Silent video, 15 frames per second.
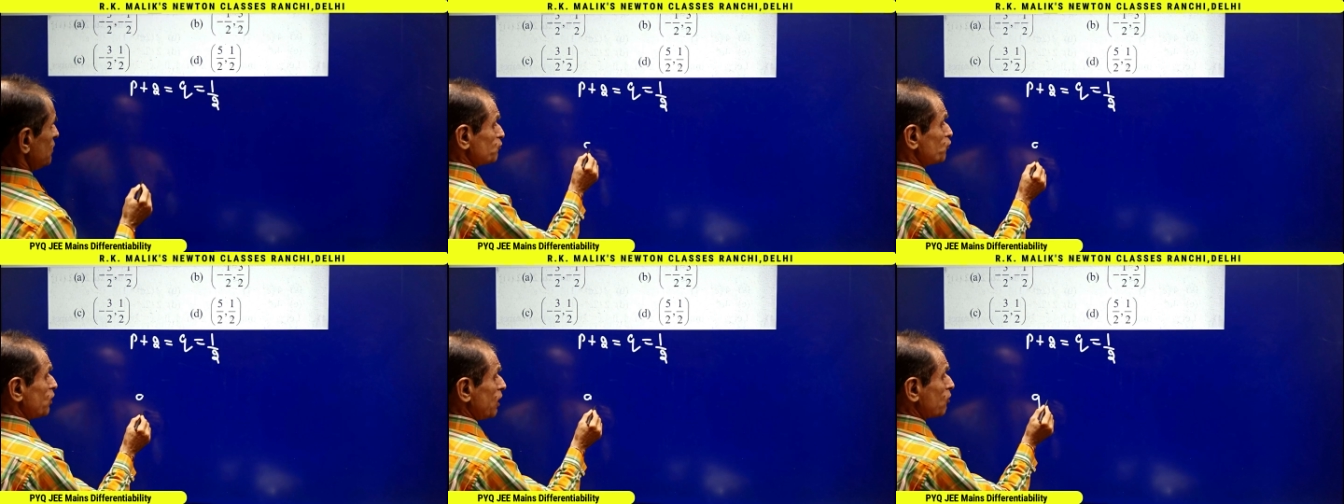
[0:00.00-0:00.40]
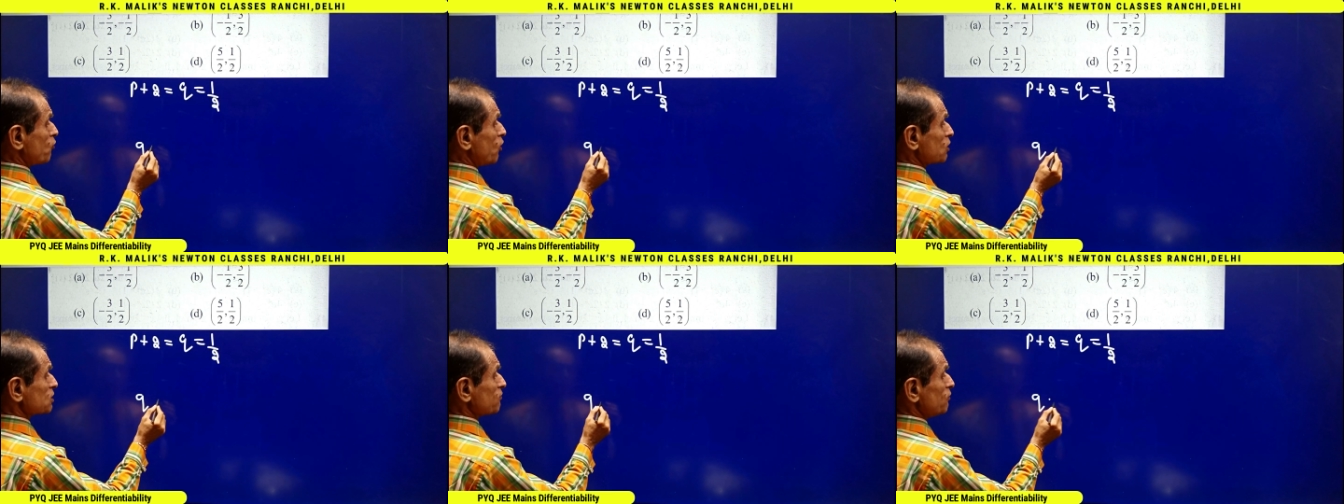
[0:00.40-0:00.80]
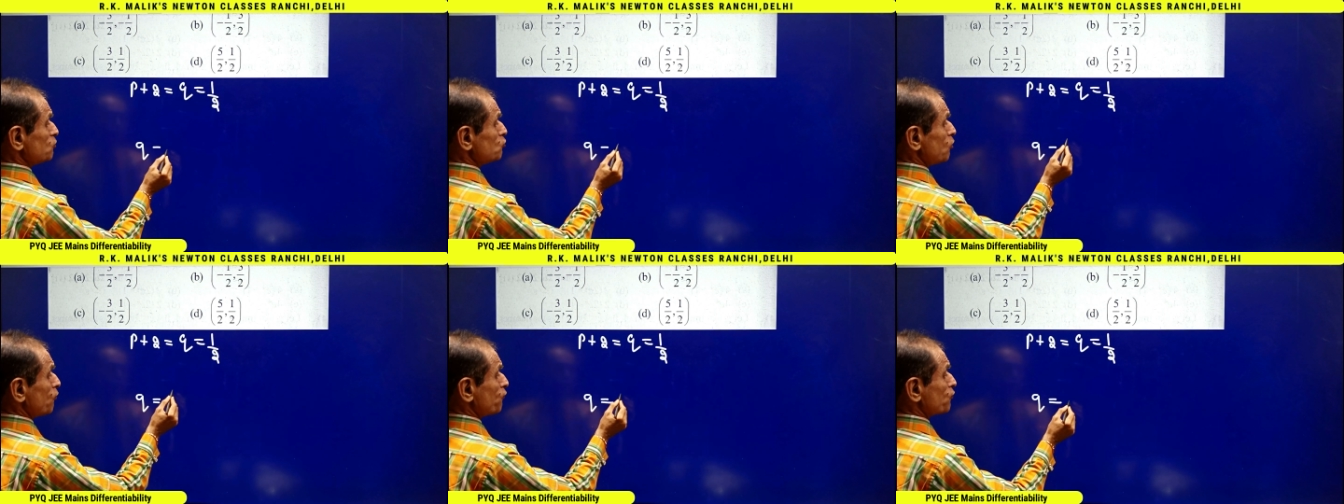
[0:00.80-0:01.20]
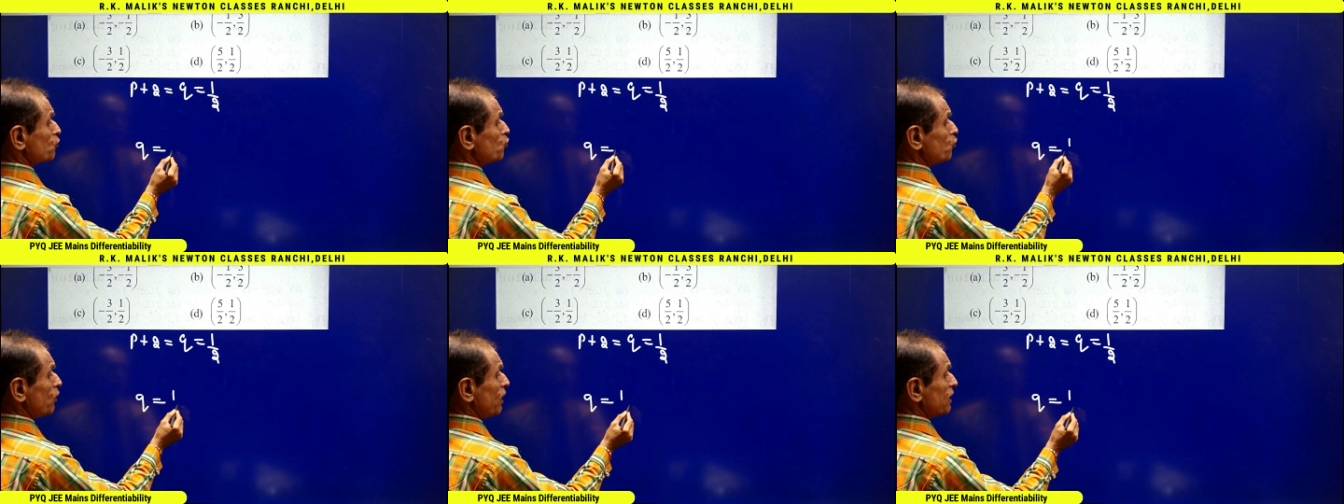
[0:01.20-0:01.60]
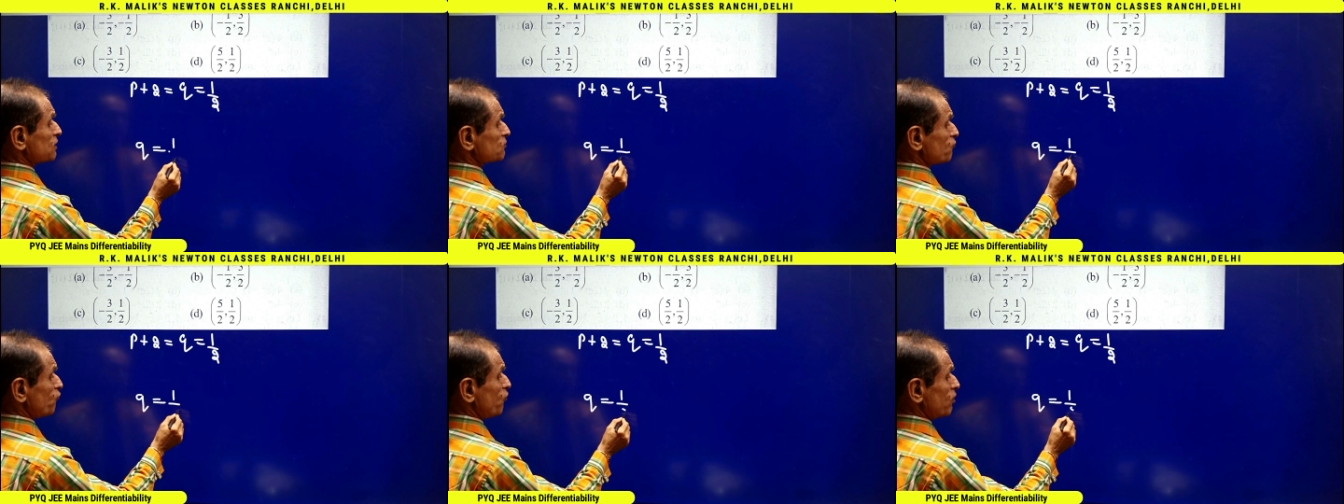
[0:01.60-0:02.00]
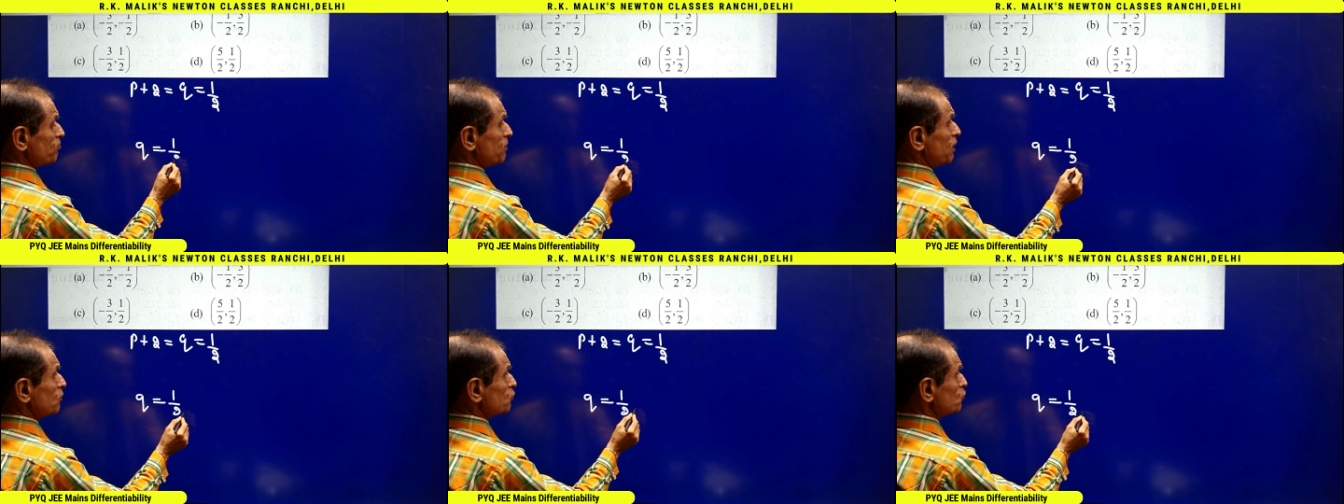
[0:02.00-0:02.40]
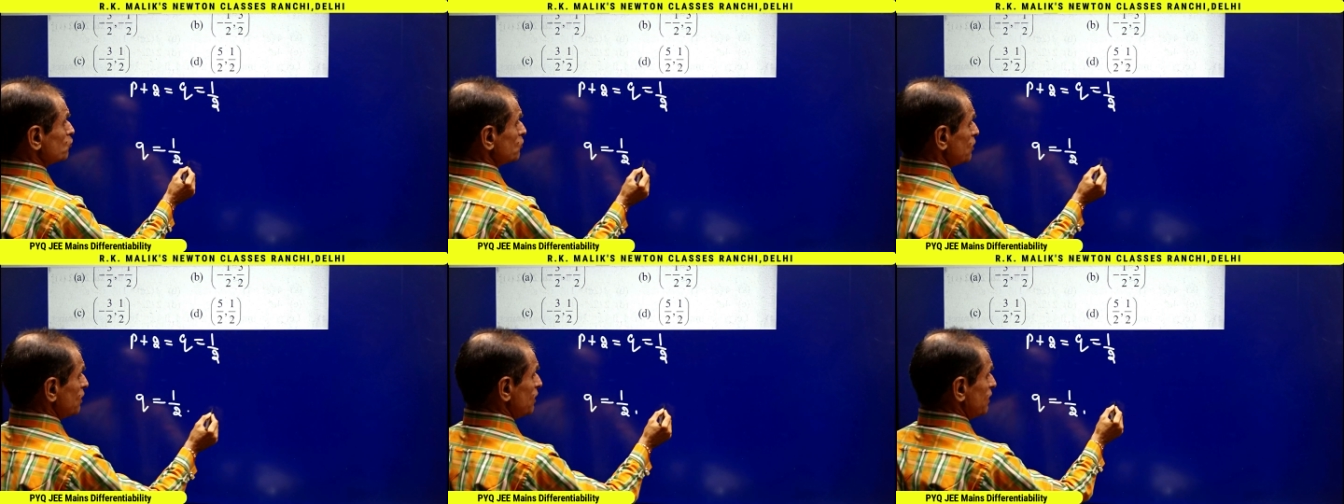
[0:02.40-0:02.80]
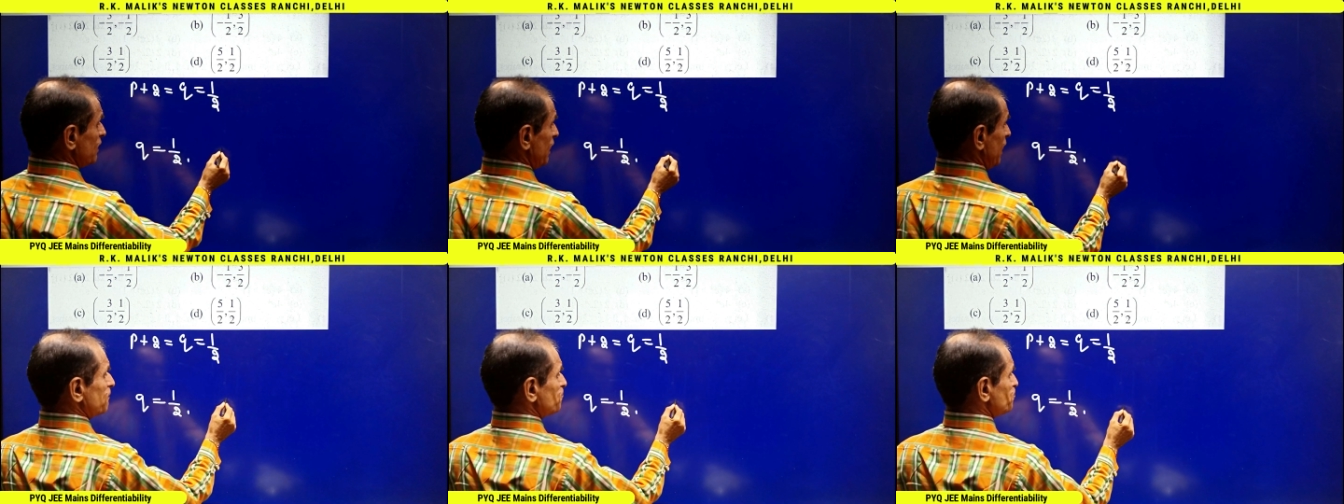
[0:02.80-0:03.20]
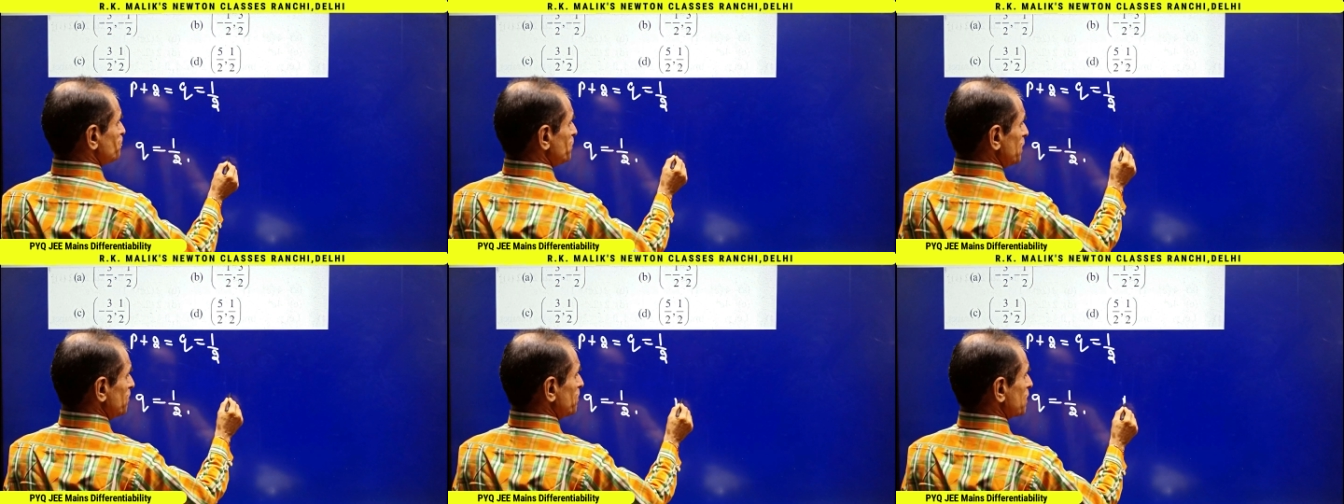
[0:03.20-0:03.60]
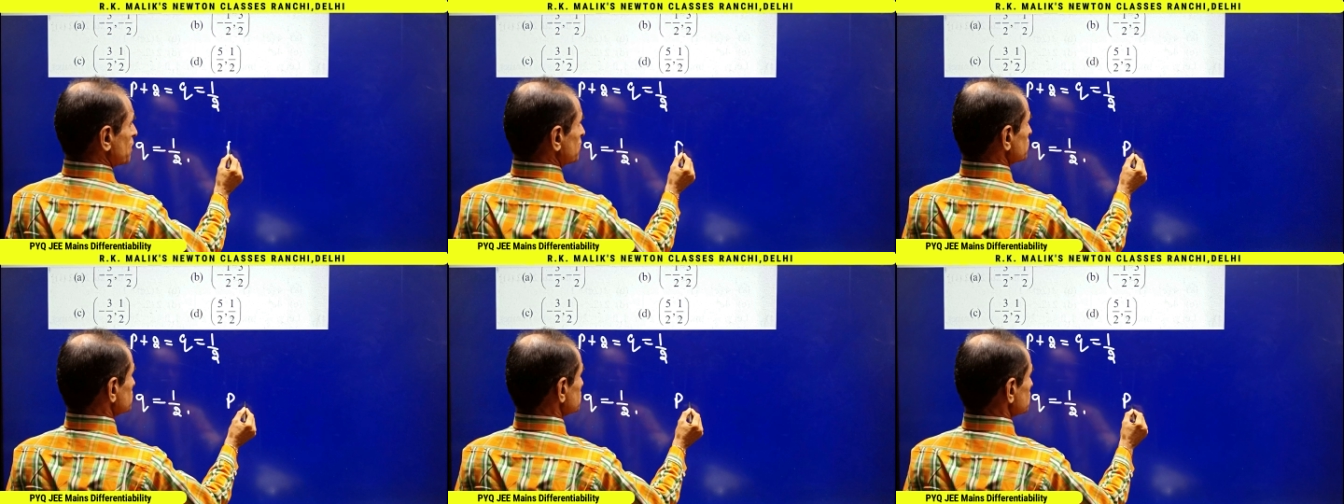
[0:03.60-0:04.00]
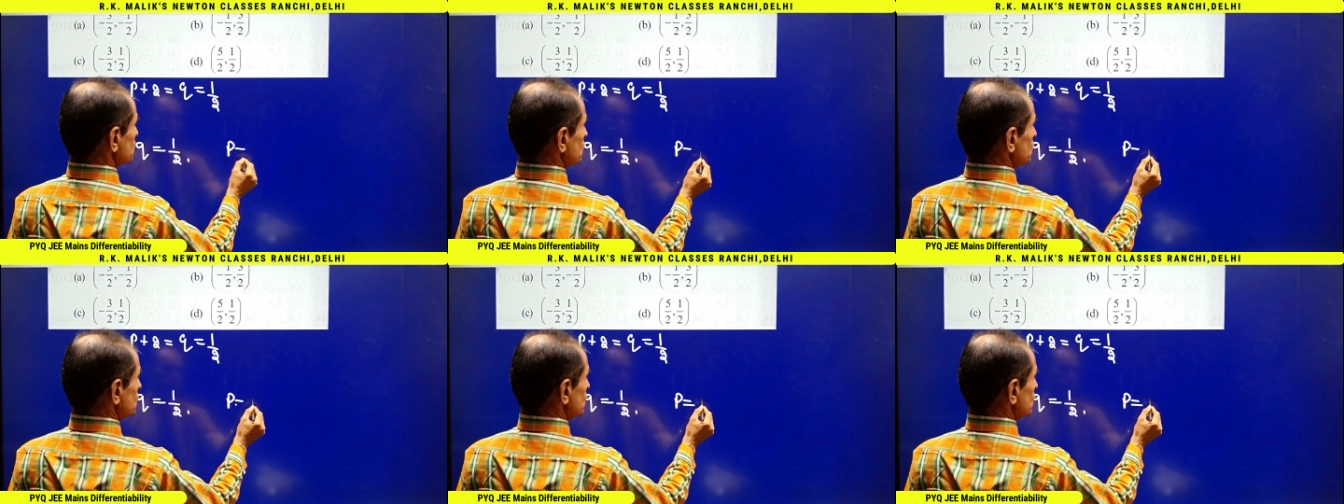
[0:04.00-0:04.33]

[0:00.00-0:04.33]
That is, we have got the value of q as 1 by 2 and p becomes